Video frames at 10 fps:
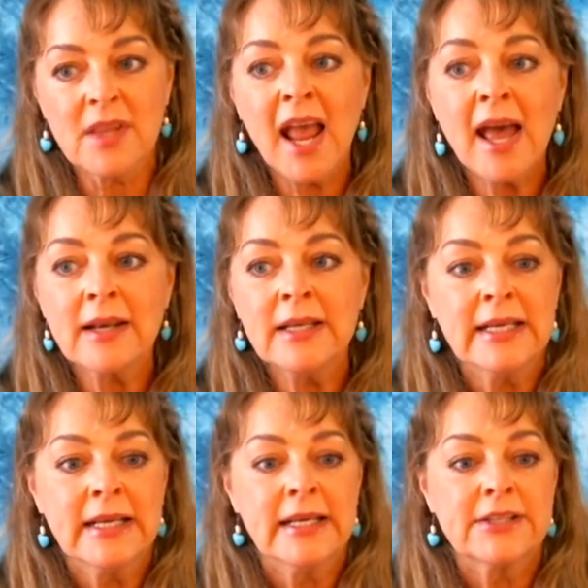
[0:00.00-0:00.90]
And
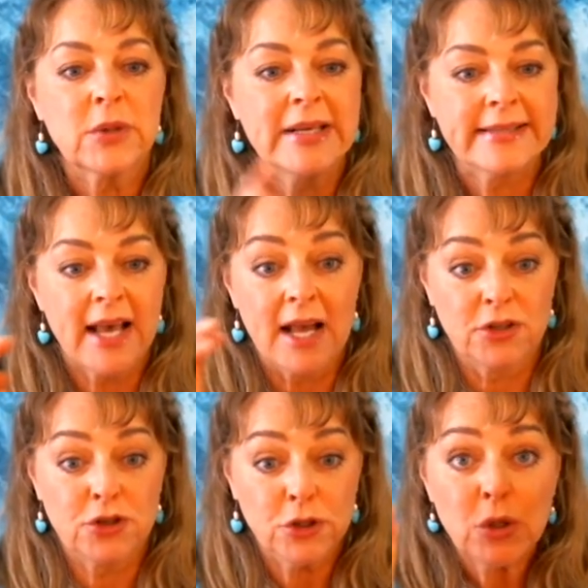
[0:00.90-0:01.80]
so he's got
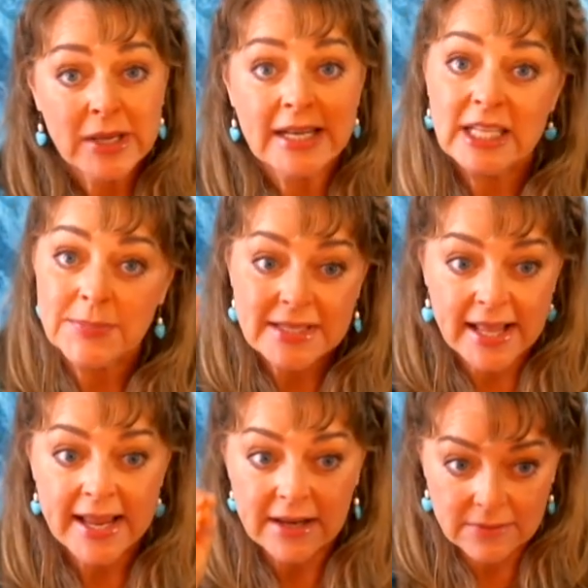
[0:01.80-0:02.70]
two
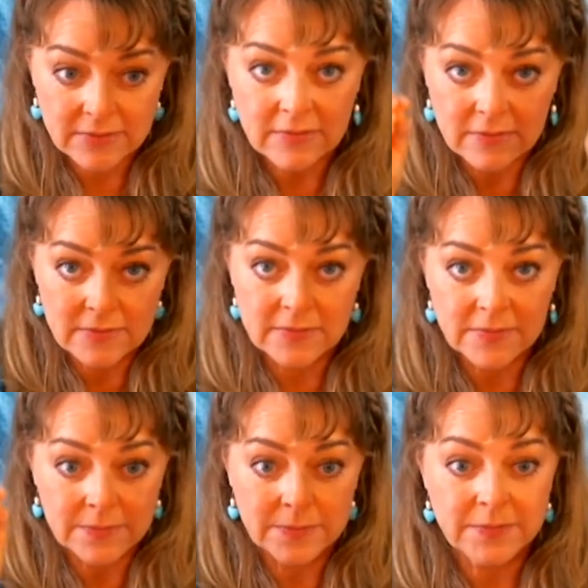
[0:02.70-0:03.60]
eclipse-like
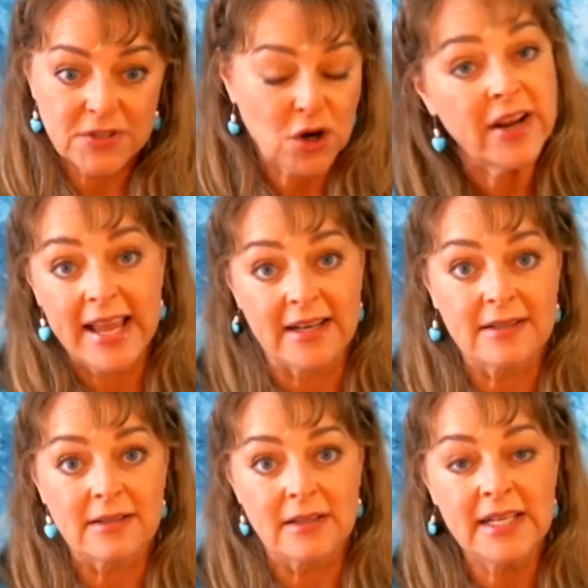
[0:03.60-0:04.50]

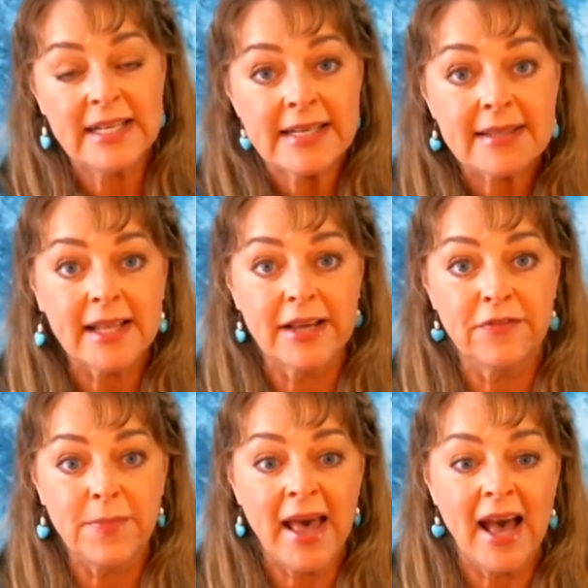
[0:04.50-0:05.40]
stargates in his life
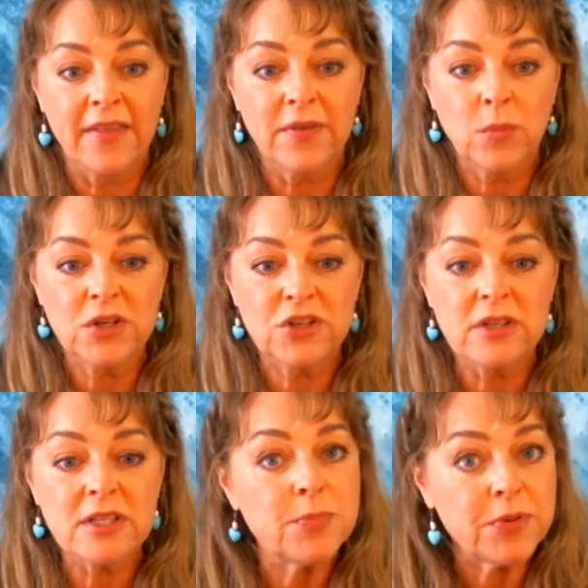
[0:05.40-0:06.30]
path, which
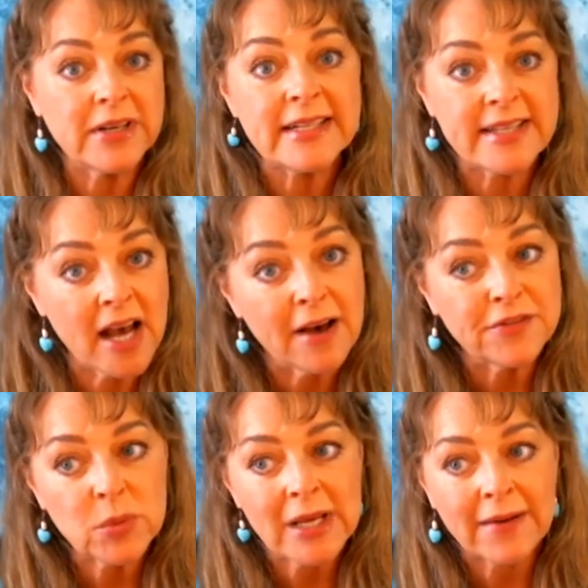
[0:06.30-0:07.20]
is pretty tough.
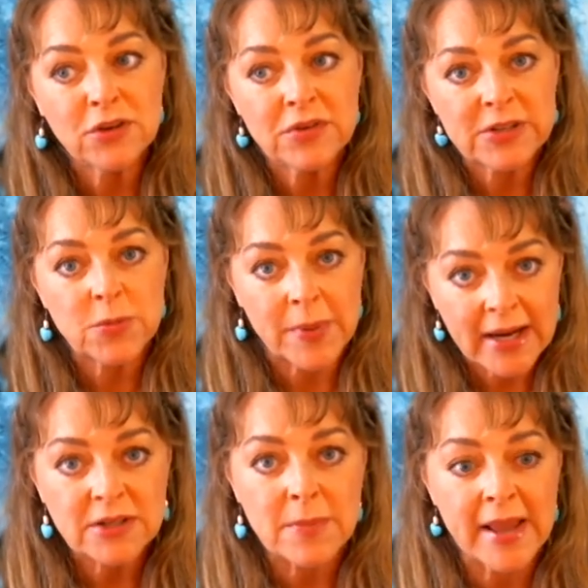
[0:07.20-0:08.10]
So we have to
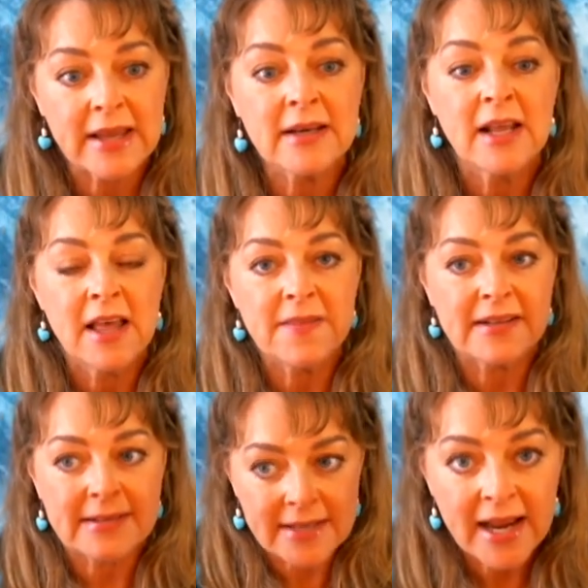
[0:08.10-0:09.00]
respect a man
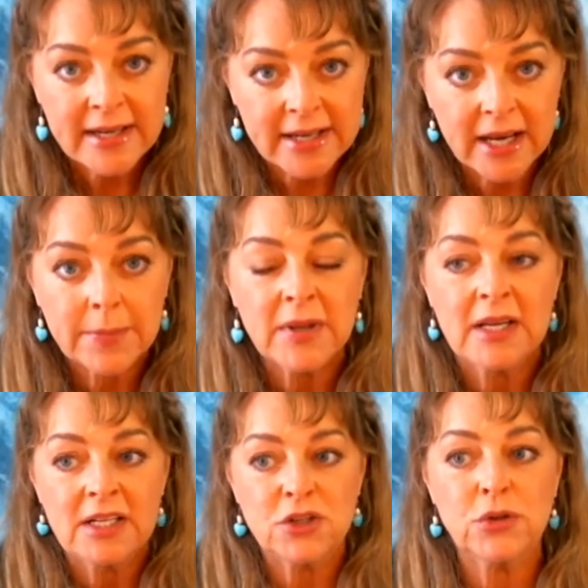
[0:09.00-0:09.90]
that signed up
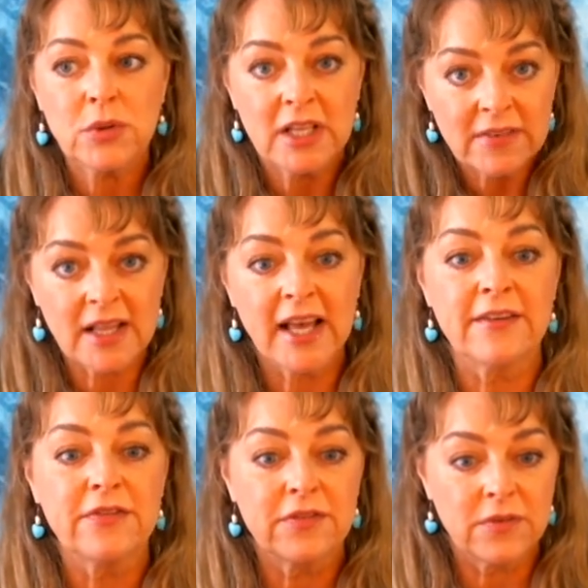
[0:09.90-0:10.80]
to live a
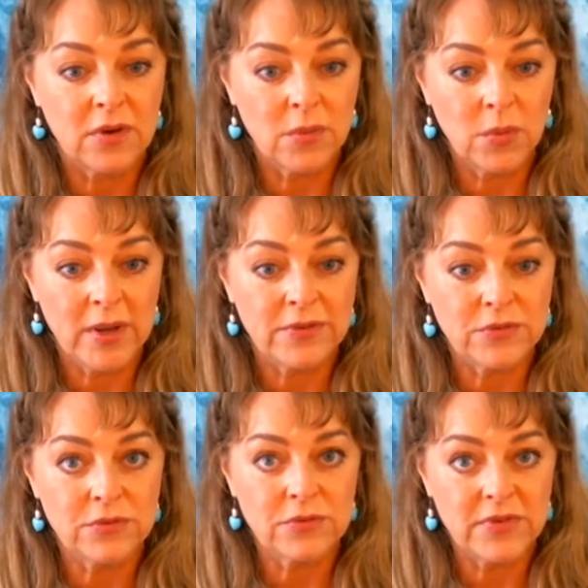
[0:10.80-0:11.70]
life with
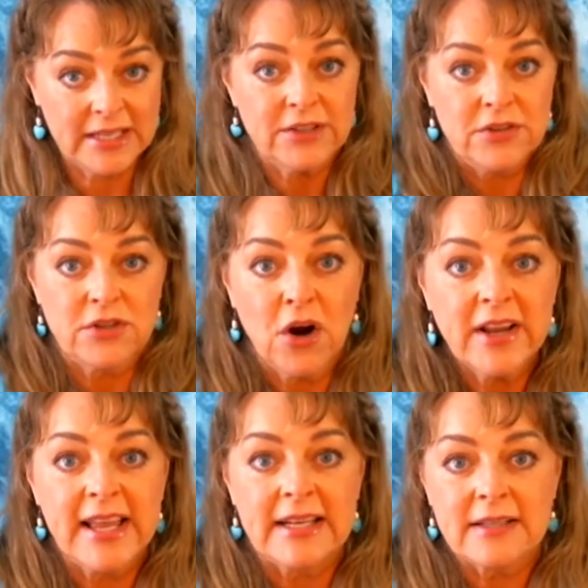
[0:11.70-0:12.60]
these
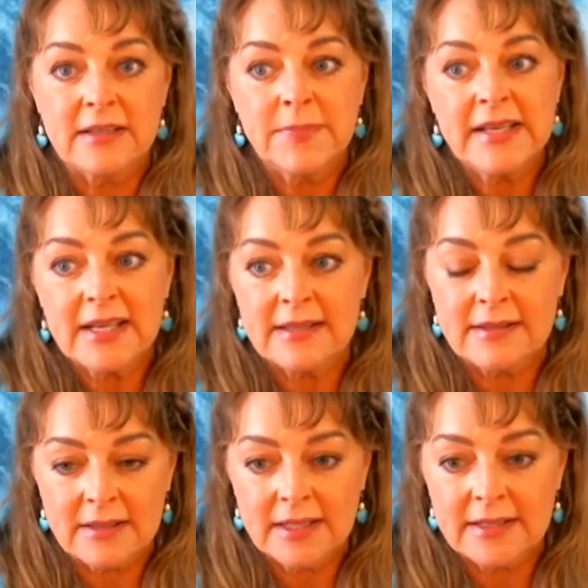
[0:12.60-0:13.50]
stargates,
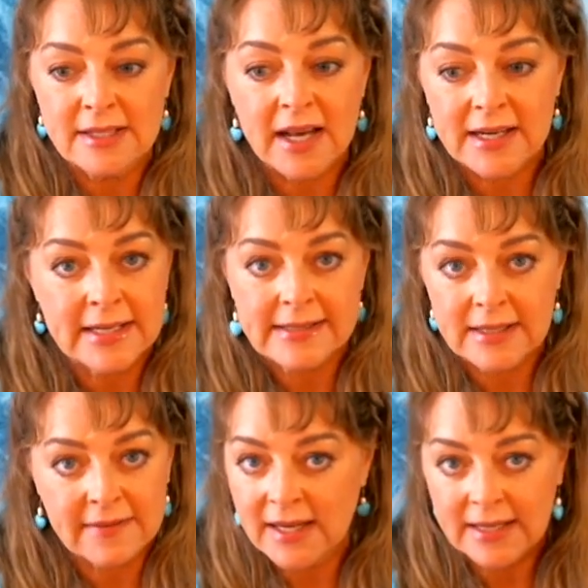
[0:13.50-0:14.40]
because it's not an
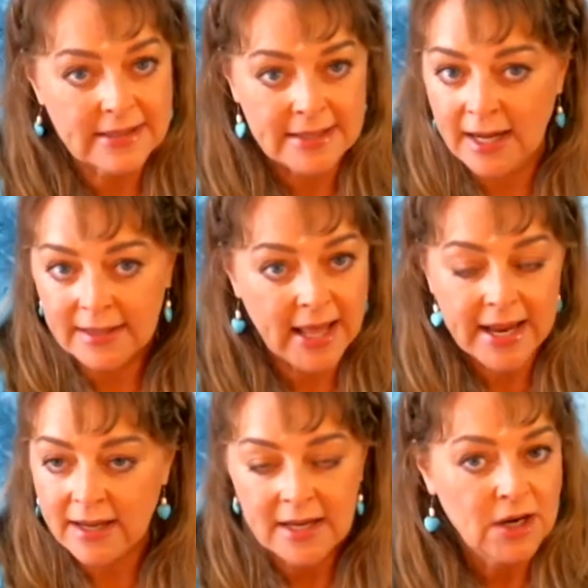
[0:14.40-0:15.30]
easy thing. It's not
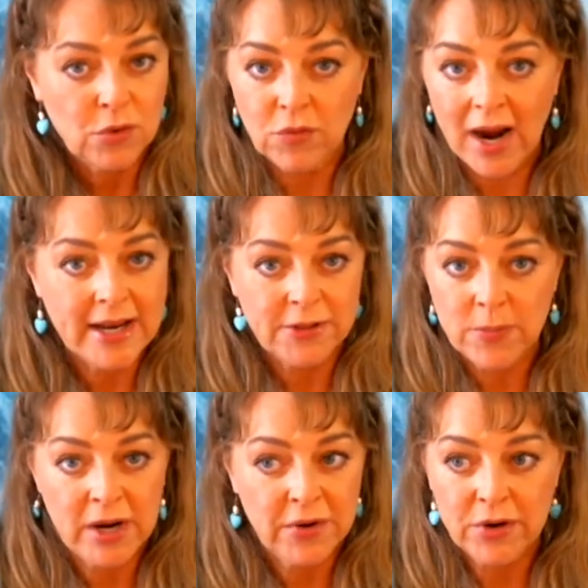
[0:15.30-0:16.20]
like riding the
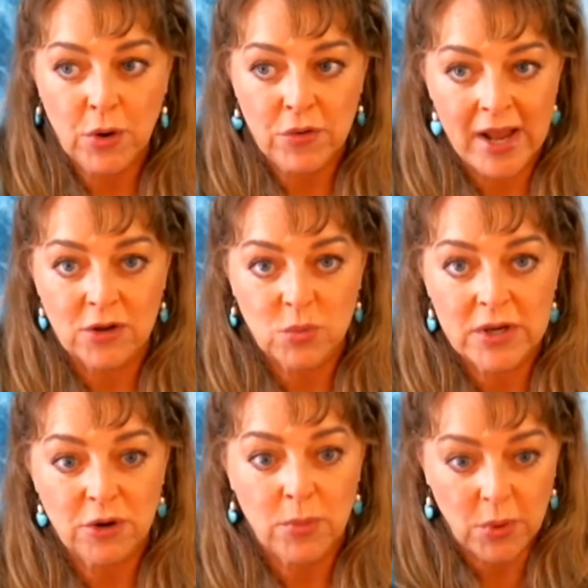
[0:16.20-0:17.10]
merry-go-round when
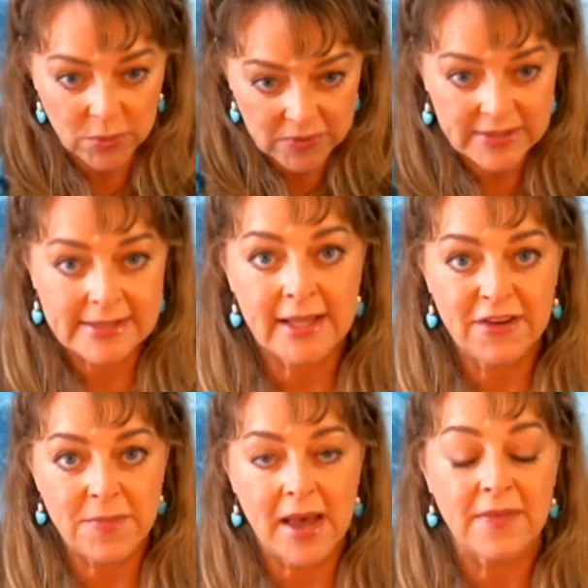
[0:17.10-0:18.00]
you're born with this
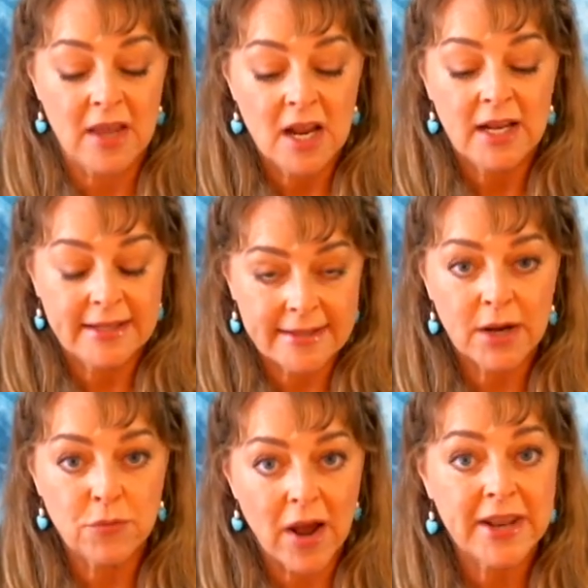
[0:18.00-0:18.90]
life path. It's
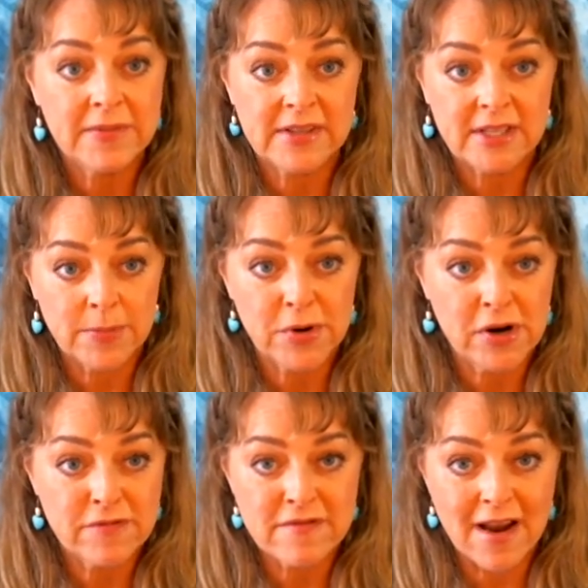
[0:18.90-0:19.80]
like riding the zipper
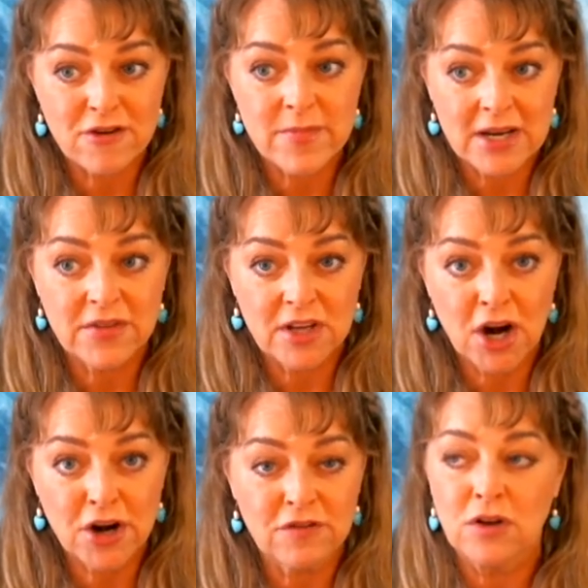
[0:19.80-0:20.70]
if you've ever been to the
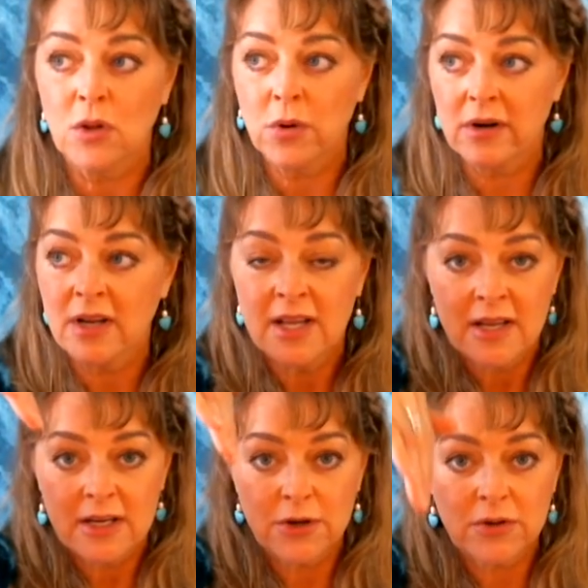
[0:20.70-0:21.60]
carnival, or
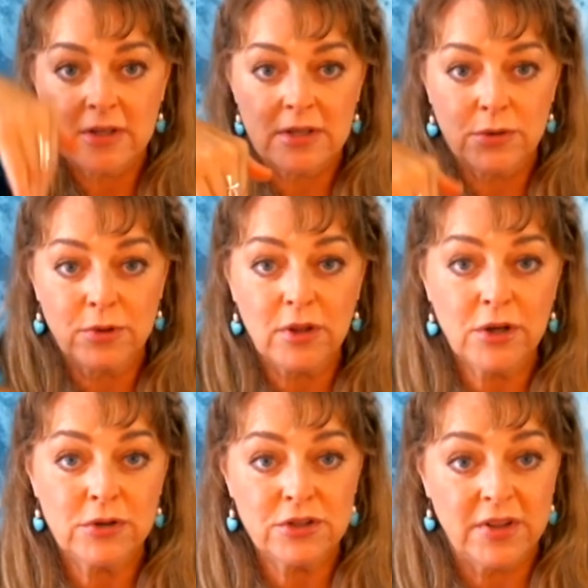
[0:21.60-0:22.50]
the roller
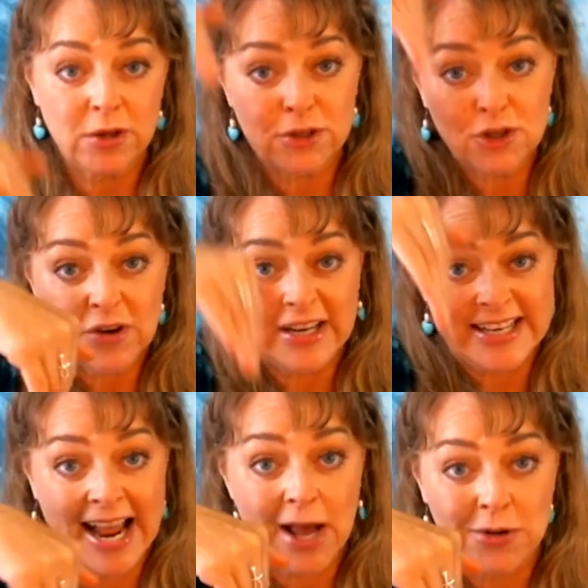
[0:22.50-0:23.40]
coaster that goes straight
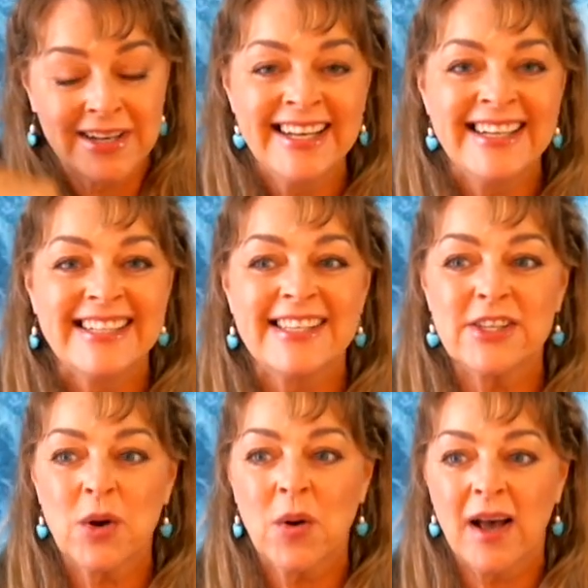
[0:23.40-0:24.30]
down.
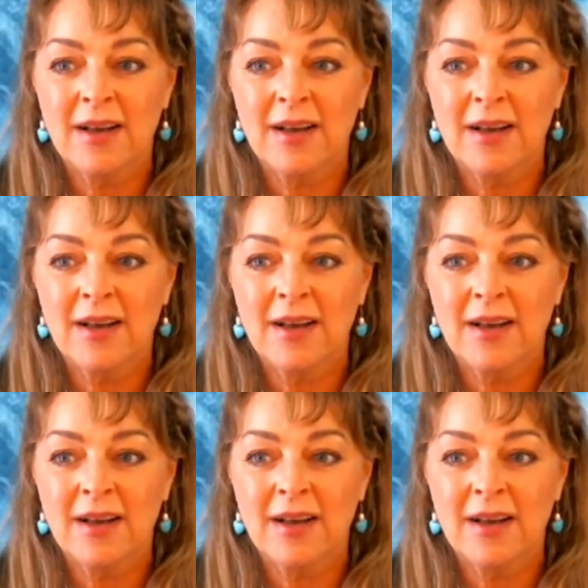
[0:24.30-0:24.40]
So